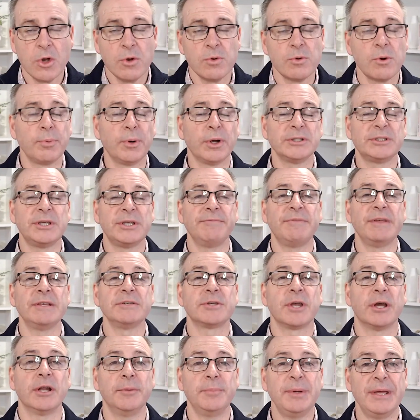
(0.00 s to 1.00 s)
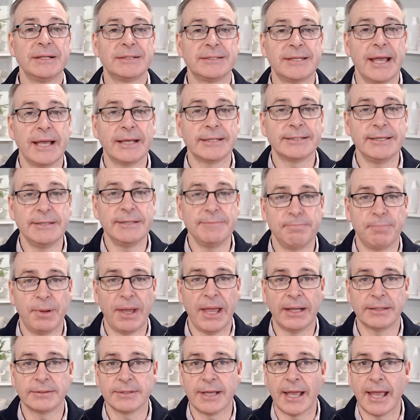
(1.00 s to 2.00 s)
Well, Bryce, if there's going to be a tax
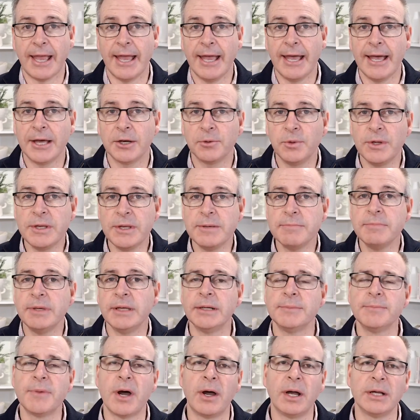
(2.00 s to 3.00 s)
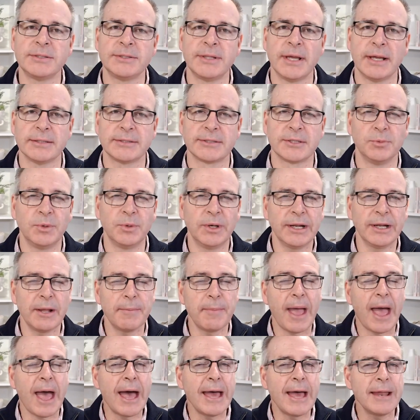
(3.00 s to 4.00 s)
impact, how do we minimise that? So we're going
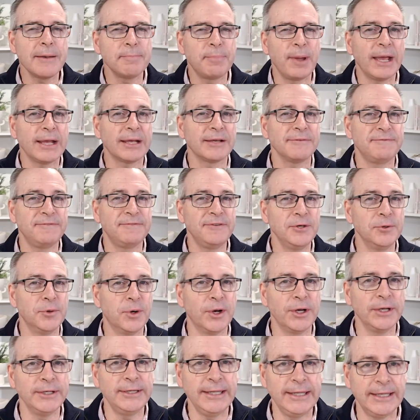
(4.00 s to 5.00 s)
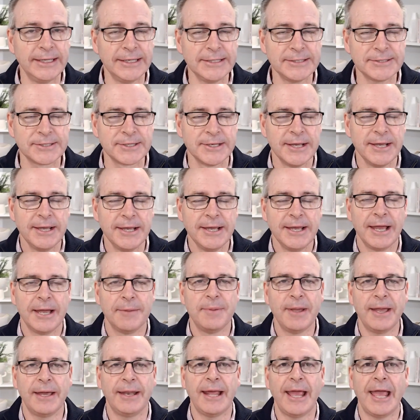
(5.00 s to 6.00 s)
to unpack a few ideas
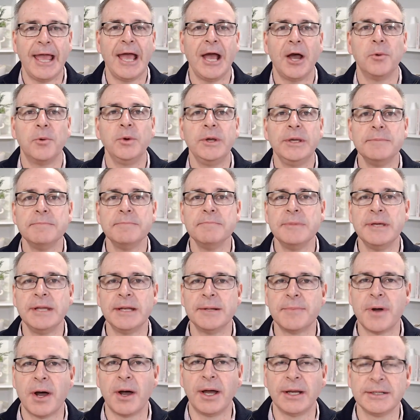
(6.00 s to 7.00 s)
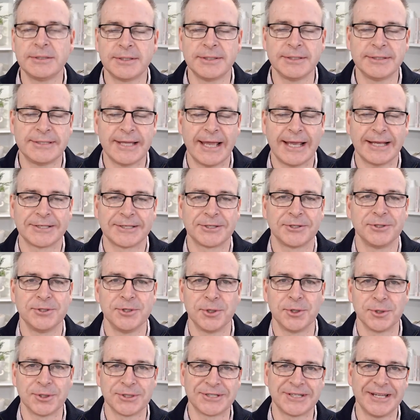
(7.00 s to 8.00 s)
about how we minimise the tax on
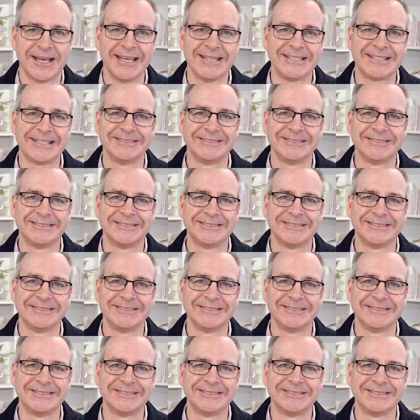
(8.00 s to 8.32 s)
your estate.